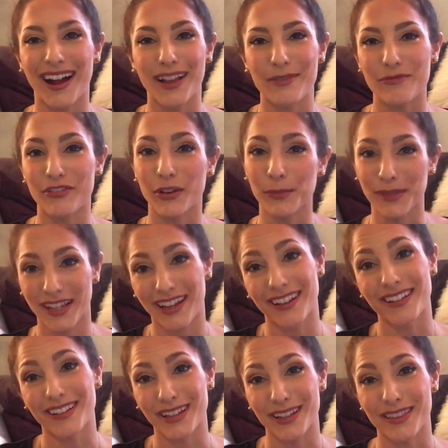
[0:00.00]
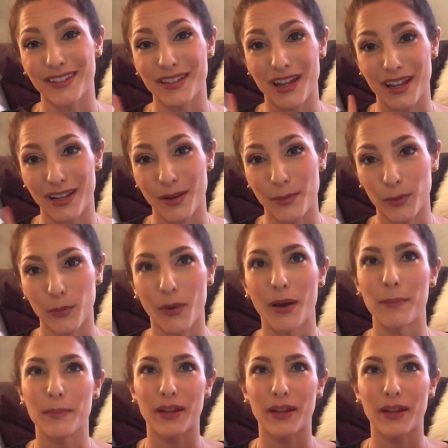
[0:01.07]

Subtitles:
I'm filming kind of late in the day, number one,